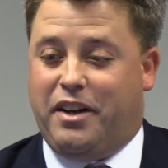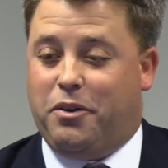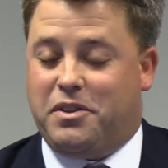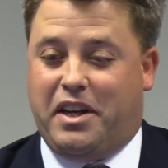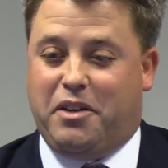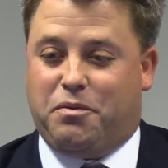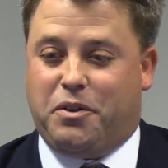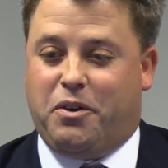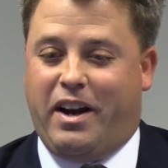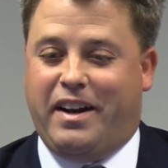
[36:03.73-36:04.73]
I don't take it for
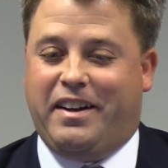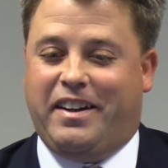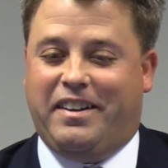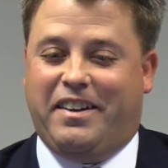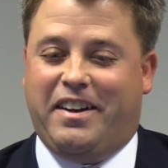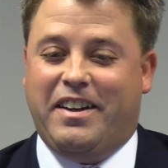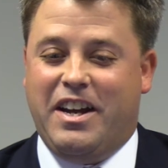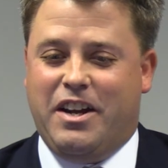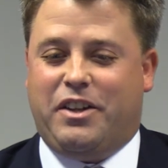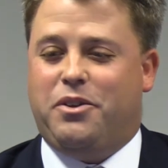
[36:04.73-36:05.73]
granted, and
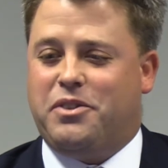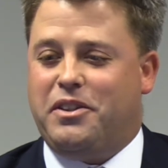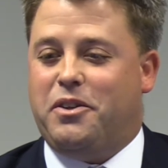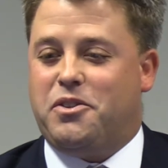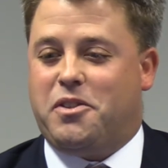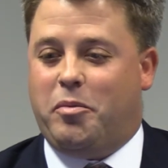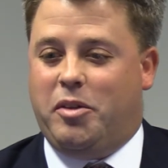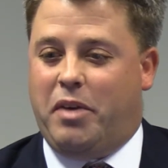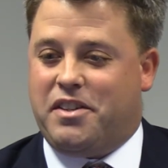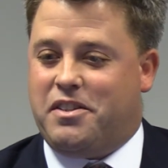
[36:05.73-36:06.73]
usually those are some of
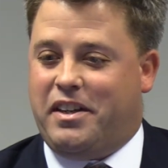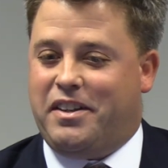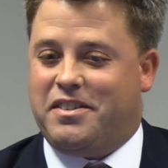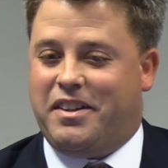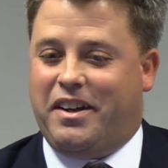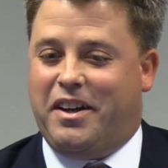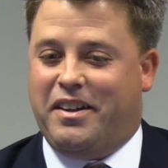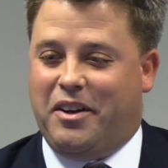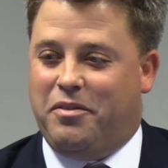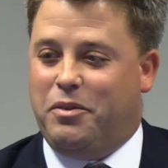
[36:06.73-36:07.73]
the best days
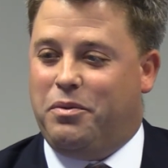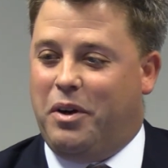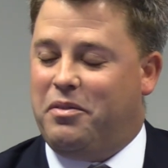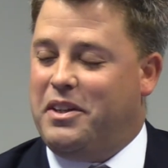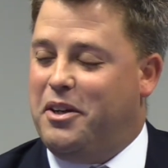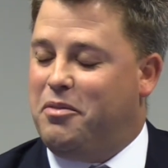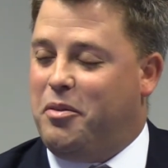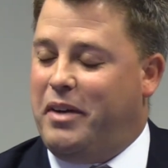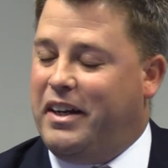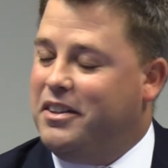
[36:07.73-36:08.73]
of the year
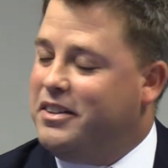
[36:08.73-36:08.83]
for me.